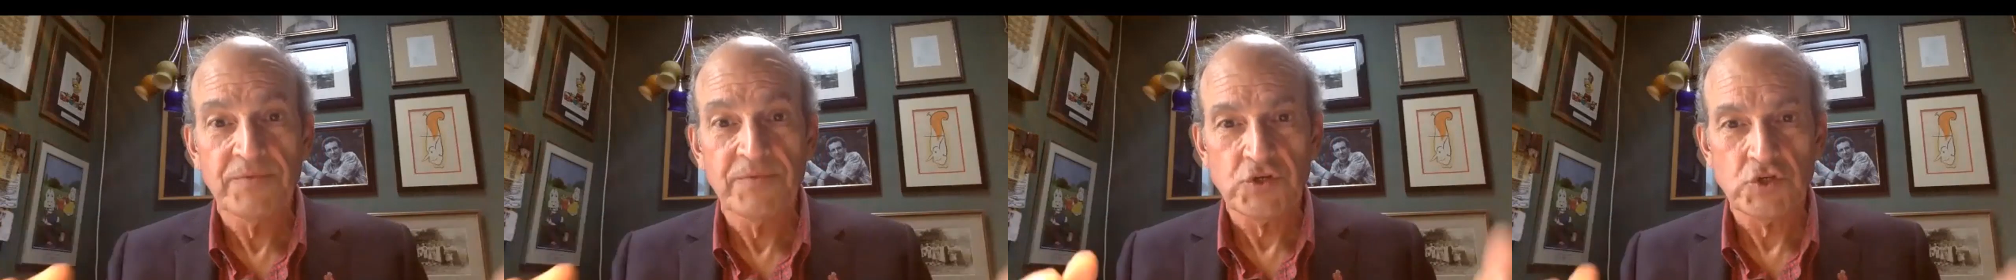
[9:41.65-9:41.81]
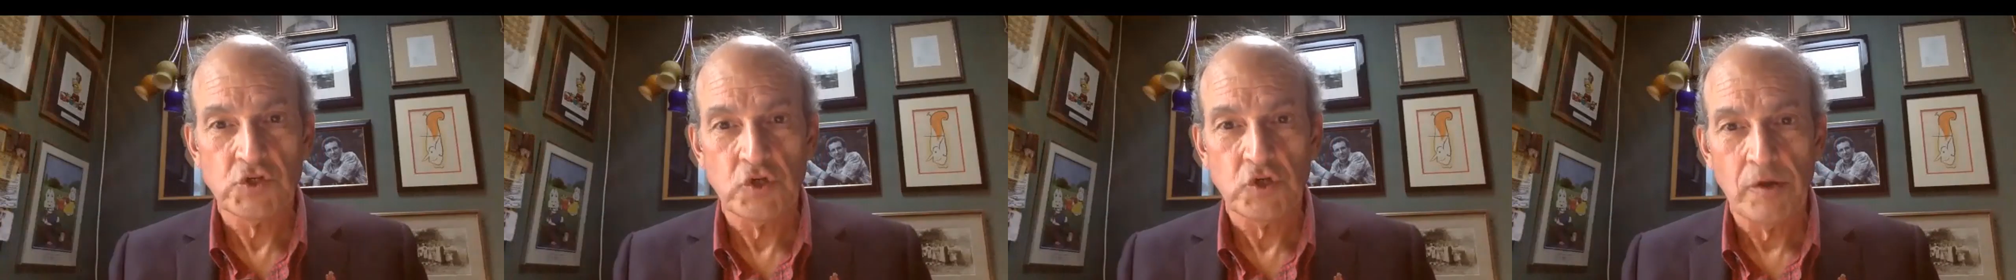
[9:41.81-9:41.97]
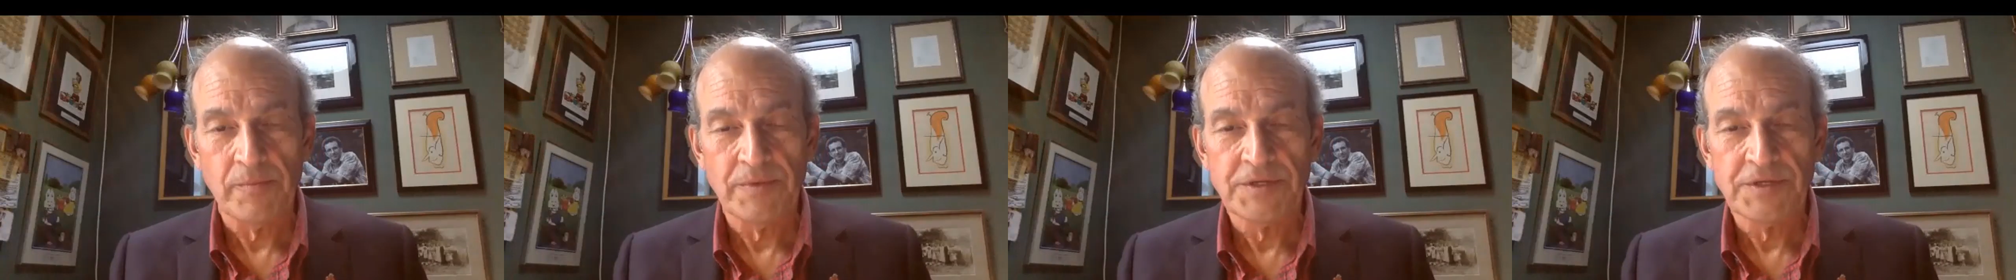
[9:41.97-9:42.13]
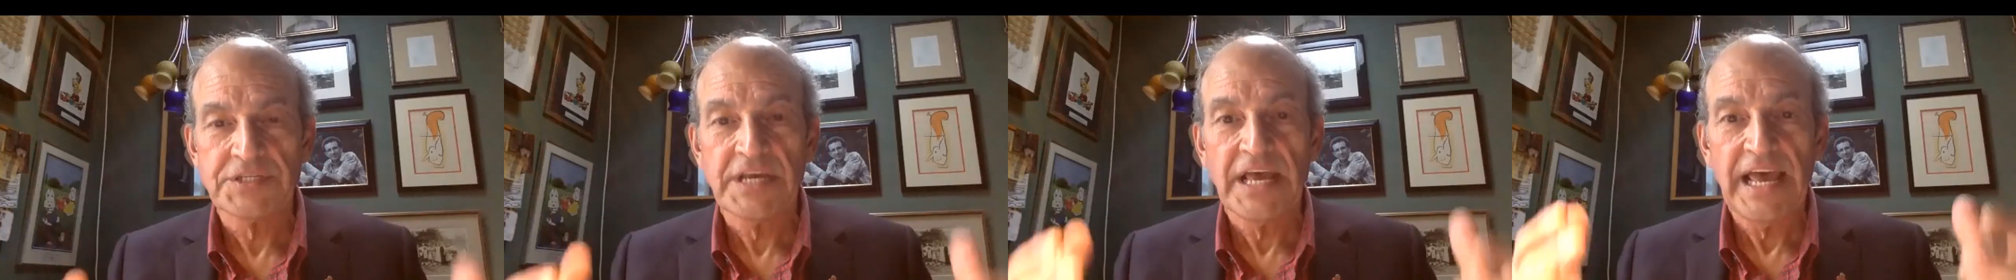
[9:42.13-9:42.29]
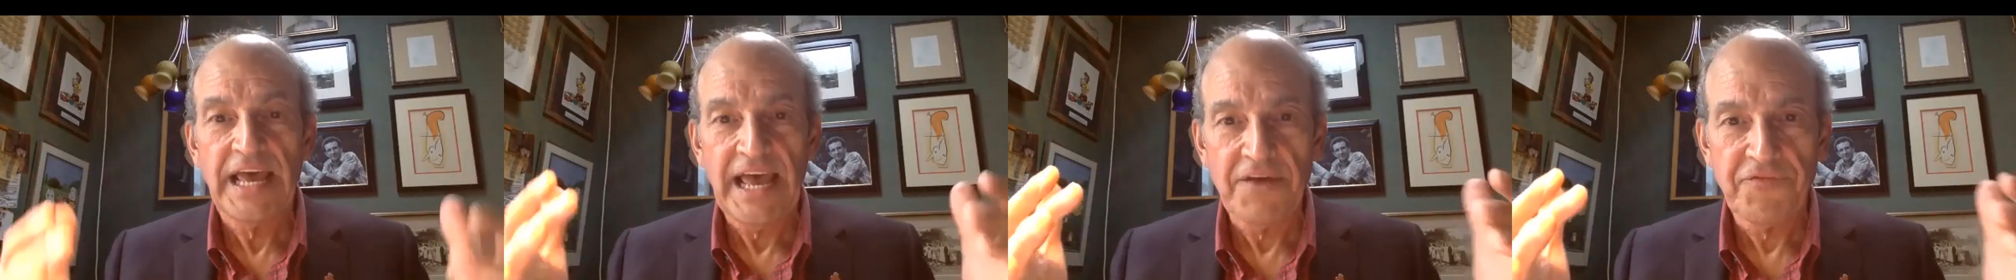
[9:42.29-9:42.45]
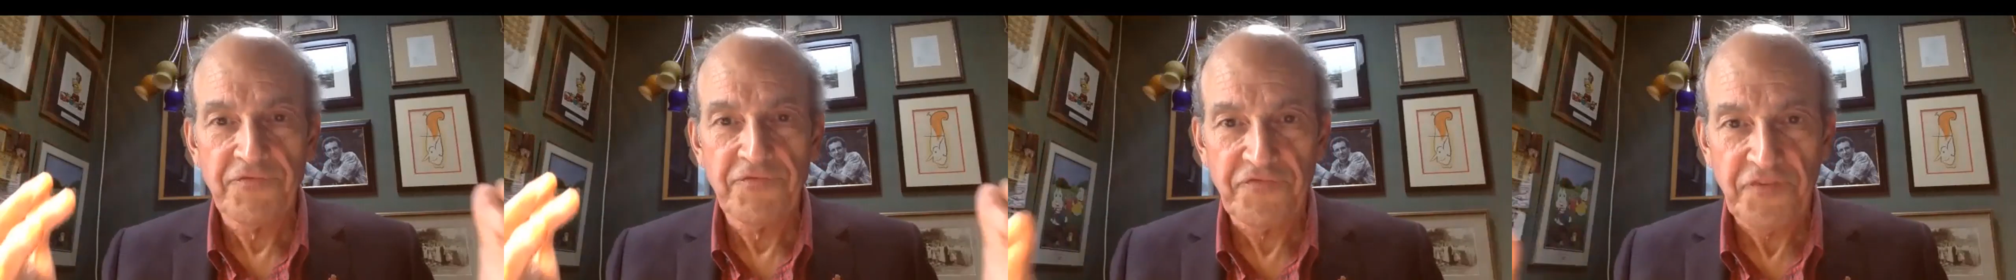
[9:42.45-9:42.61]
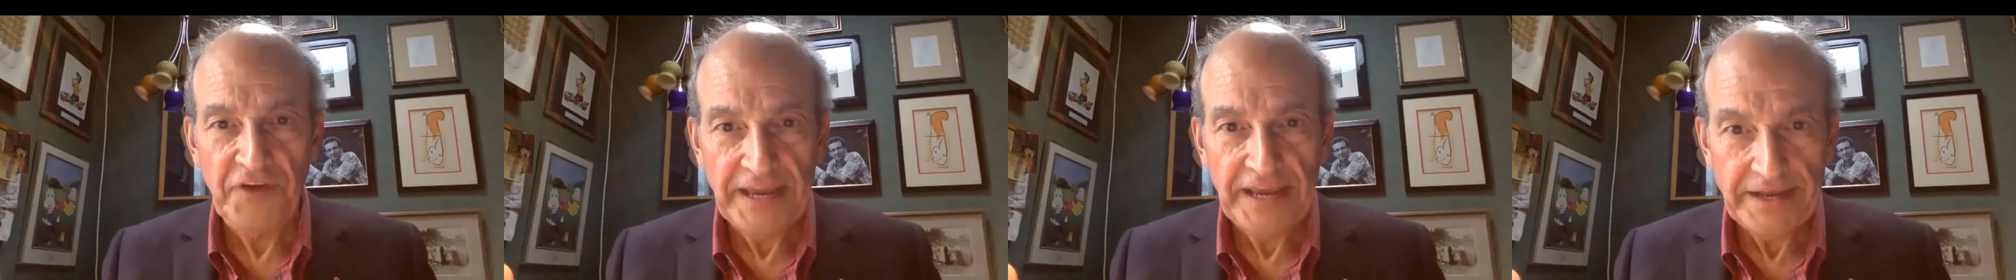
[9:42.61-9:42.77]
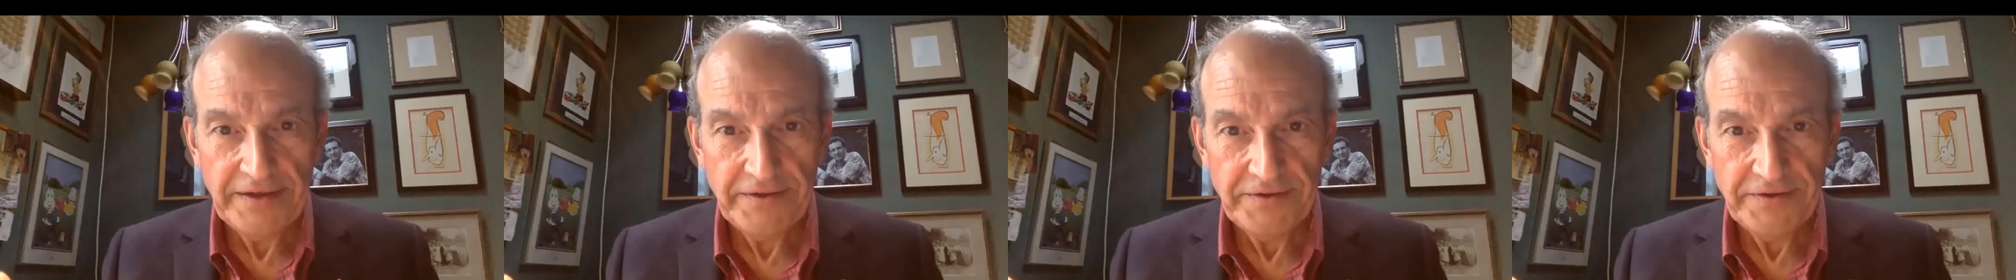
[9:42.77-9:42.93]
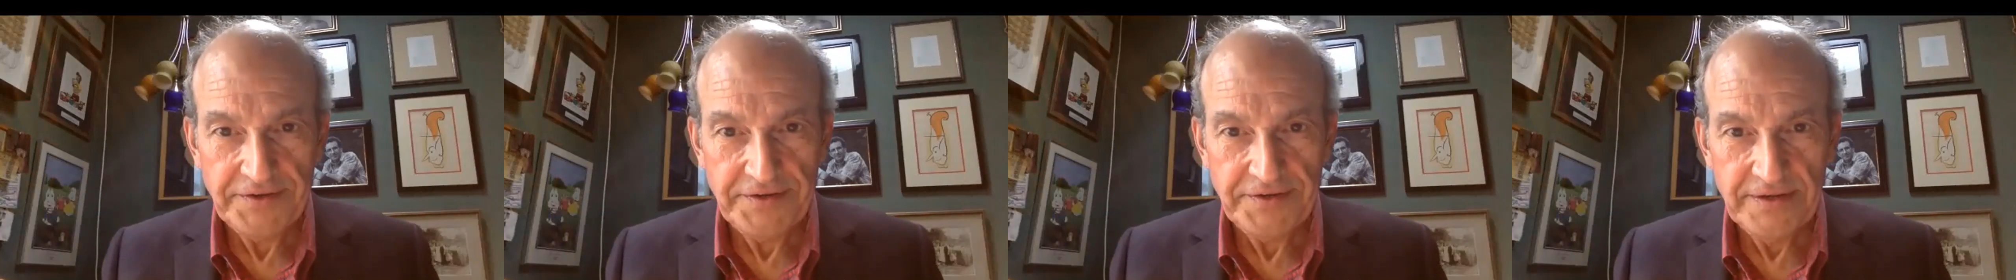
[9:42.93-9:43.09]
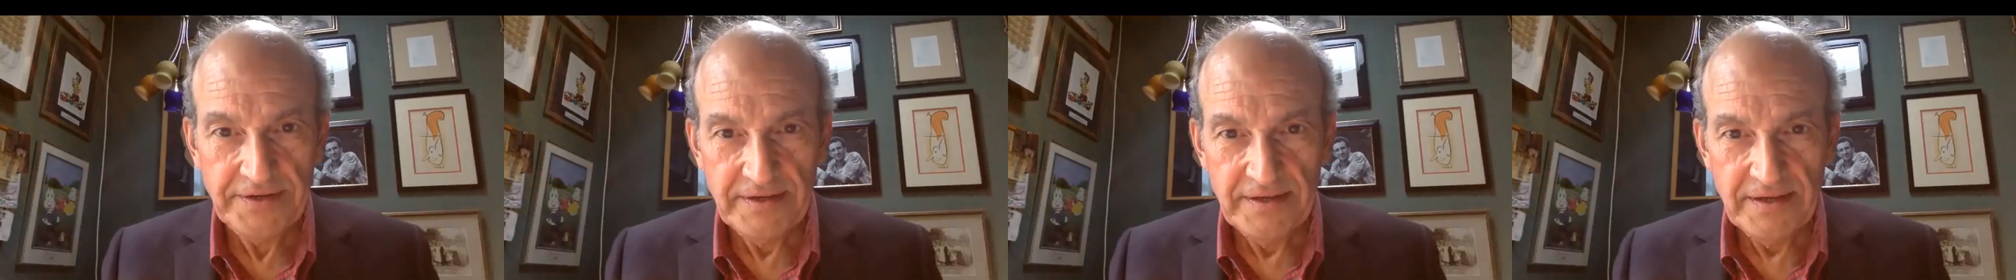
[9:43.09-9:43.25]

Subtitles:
the Germans have failed.